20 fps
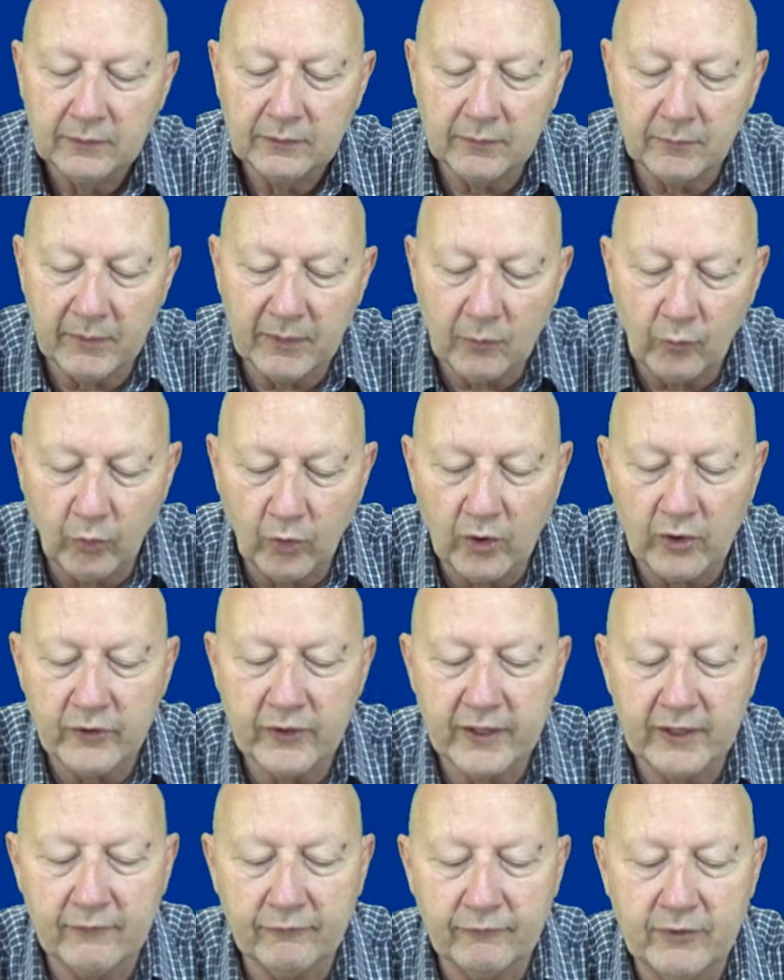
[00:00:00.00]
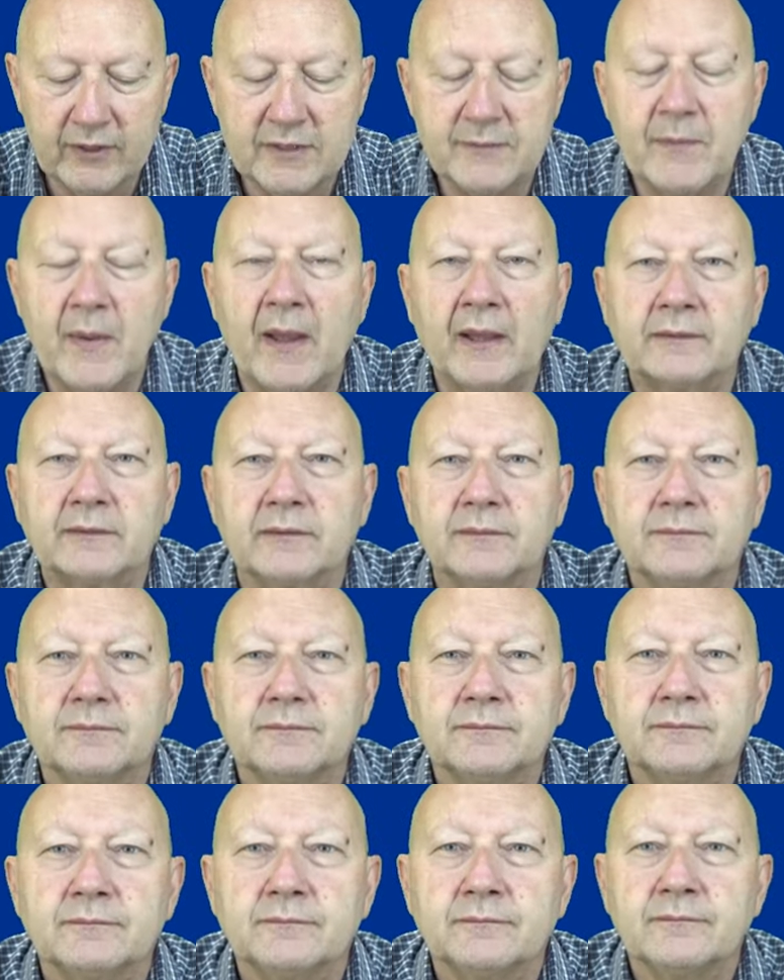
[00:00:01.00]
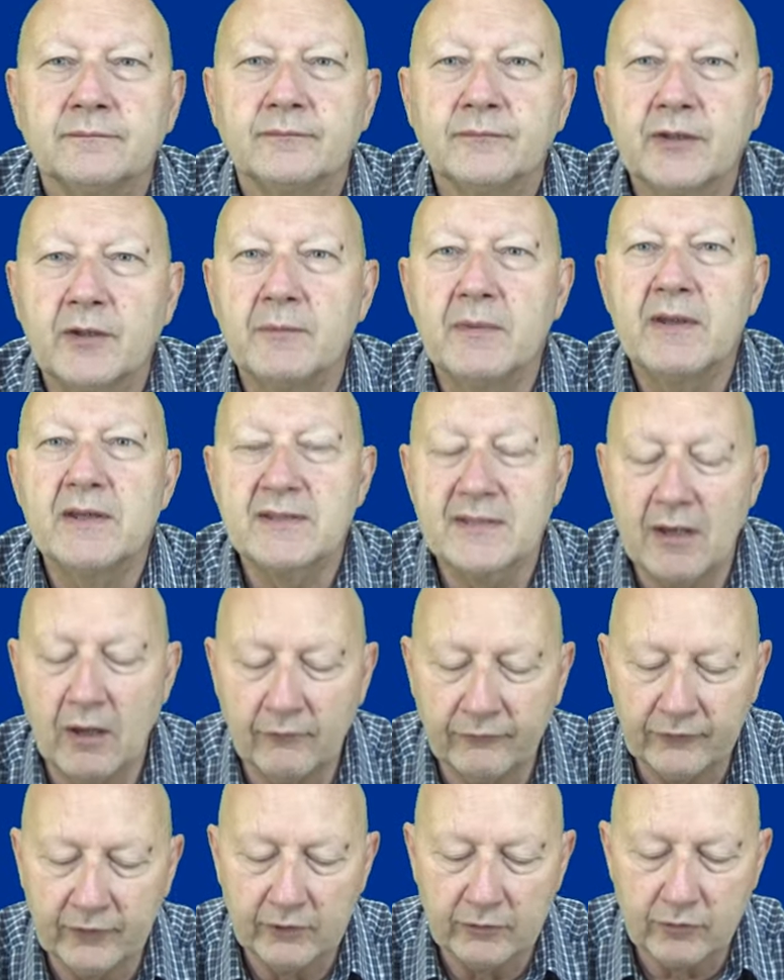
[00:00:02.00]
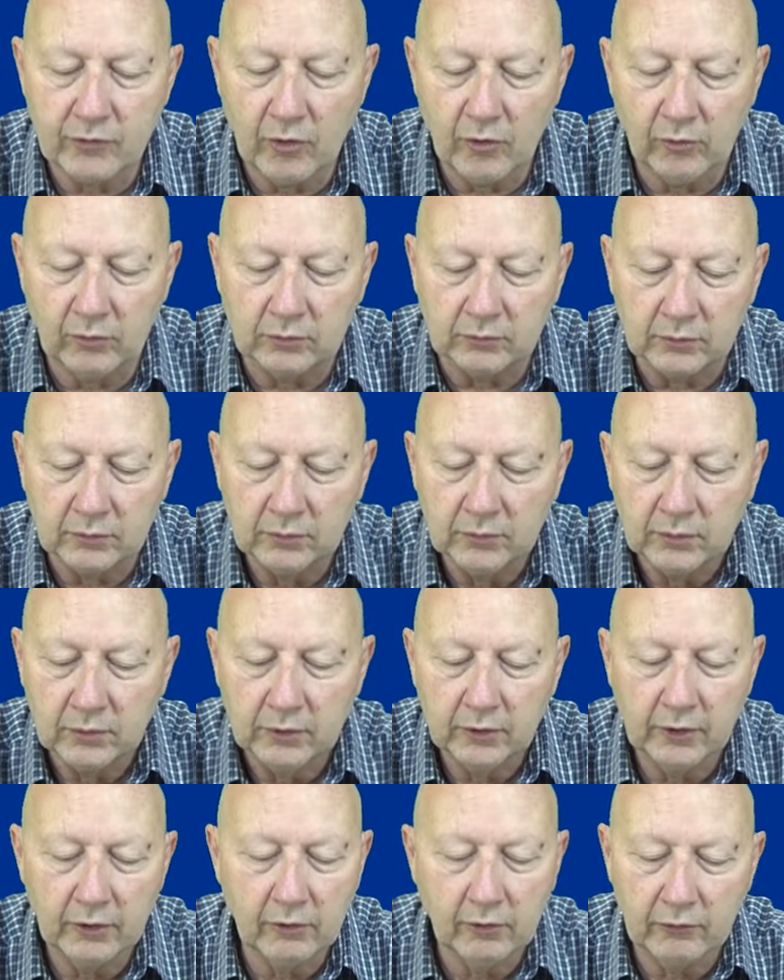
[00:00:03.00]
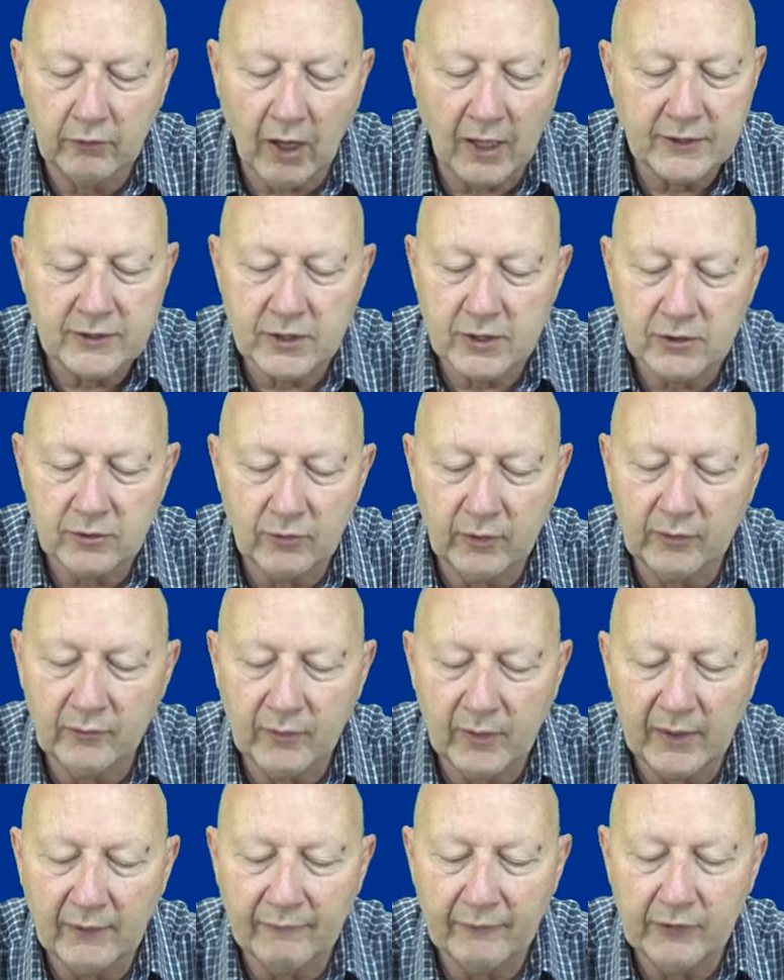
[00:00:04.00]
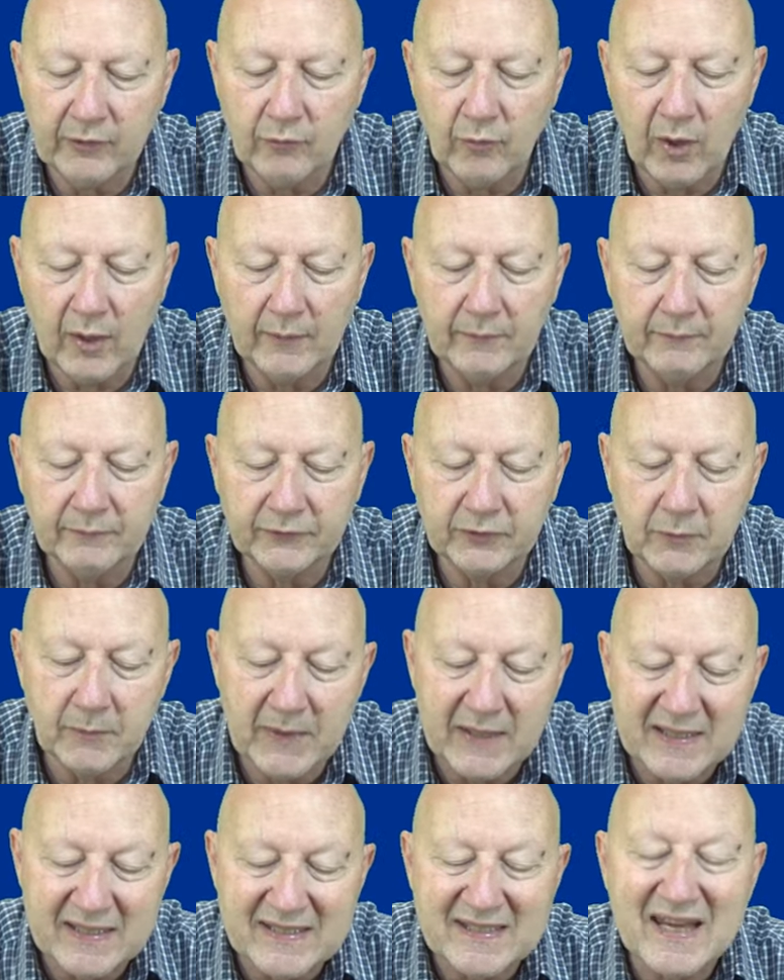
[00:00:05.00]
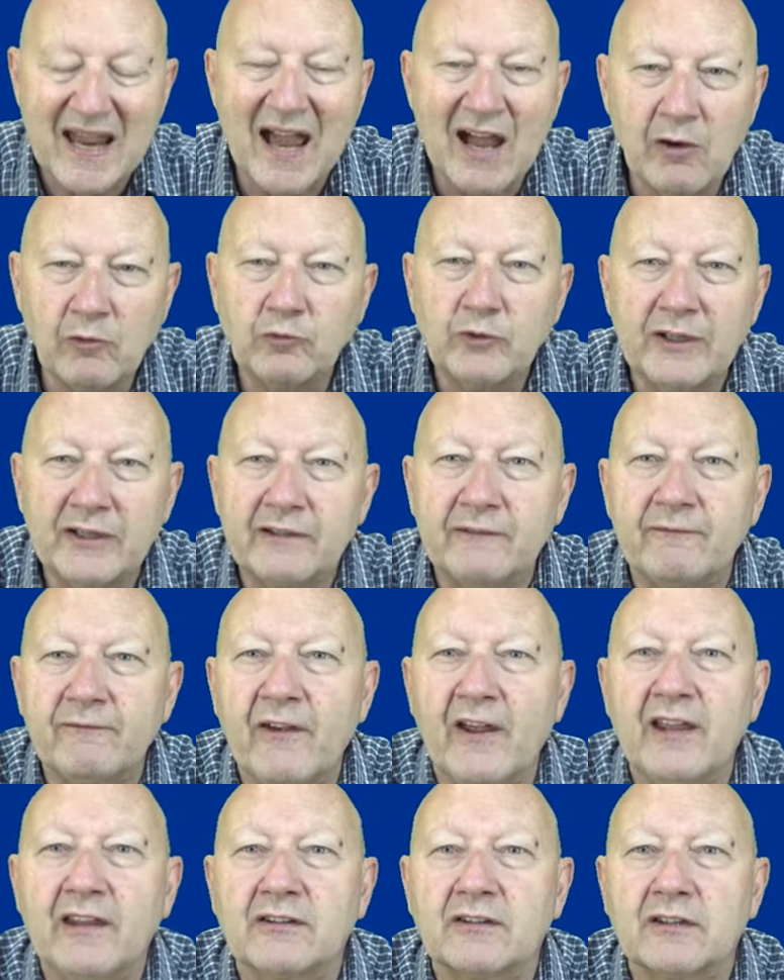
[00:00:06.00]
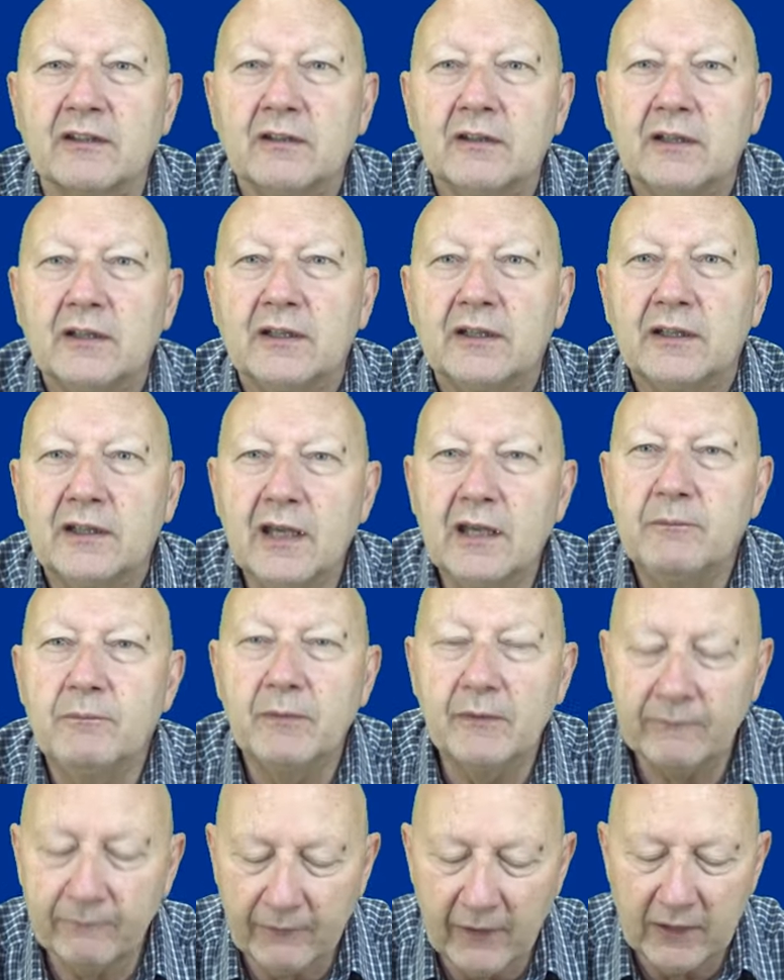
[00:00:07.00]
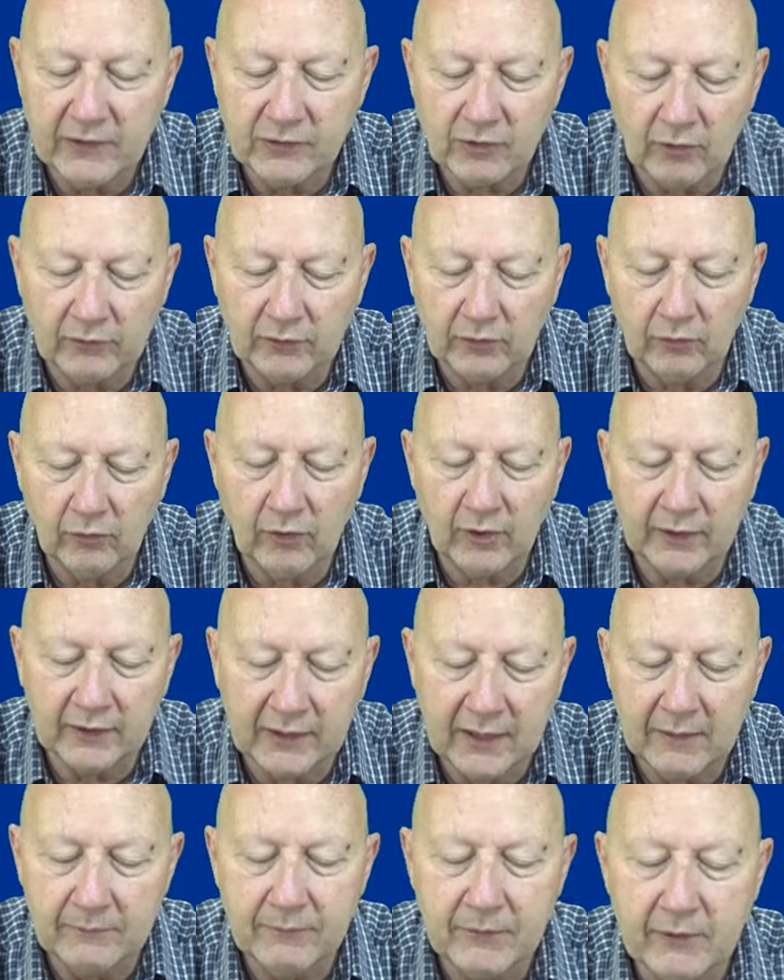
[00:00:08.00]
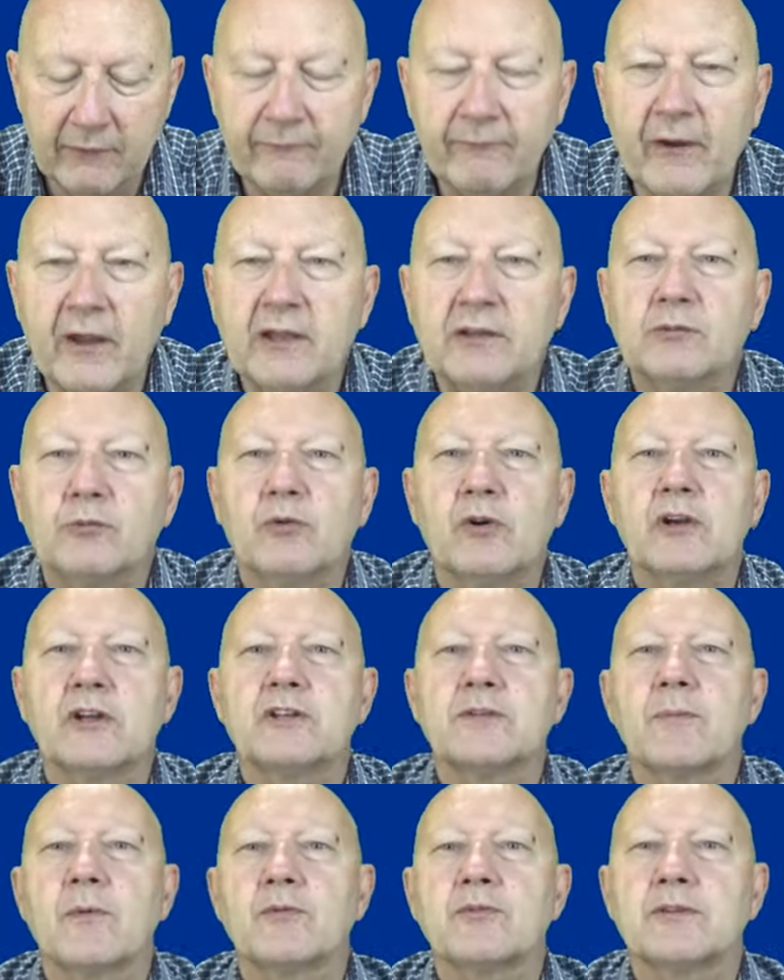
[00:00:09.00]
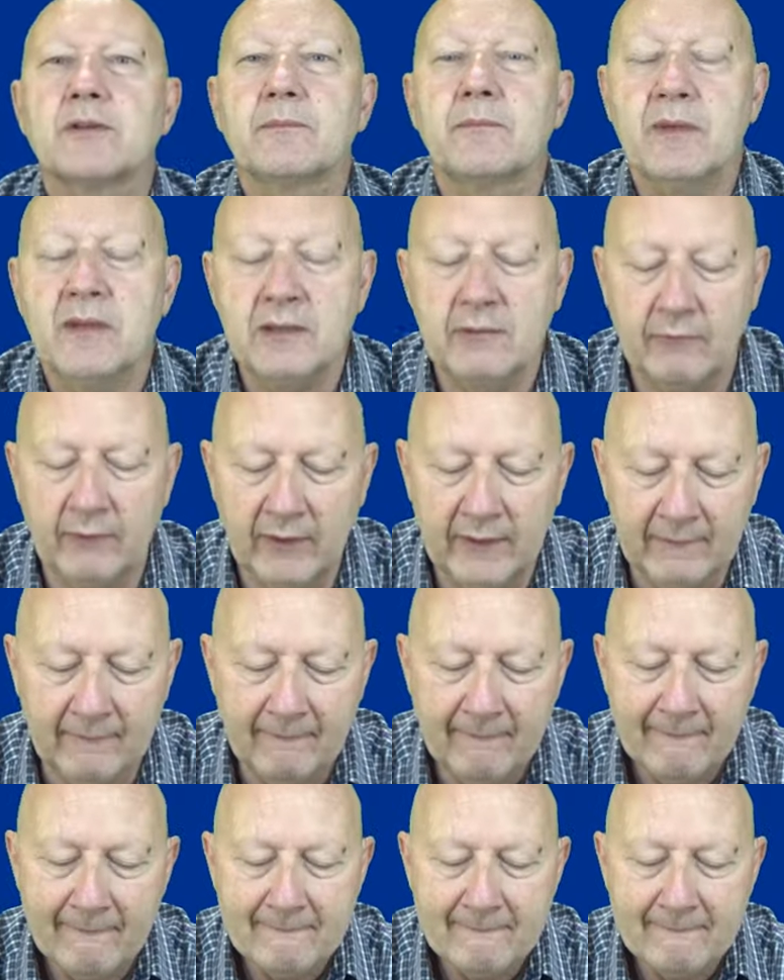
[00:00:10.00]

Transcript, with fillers: To be worthy of respect, to be self-controlled, you know, not just doing whatever you want, to be sound in faith. Keep your faith on the Lord. Keep your faith where it's supposed to be, right?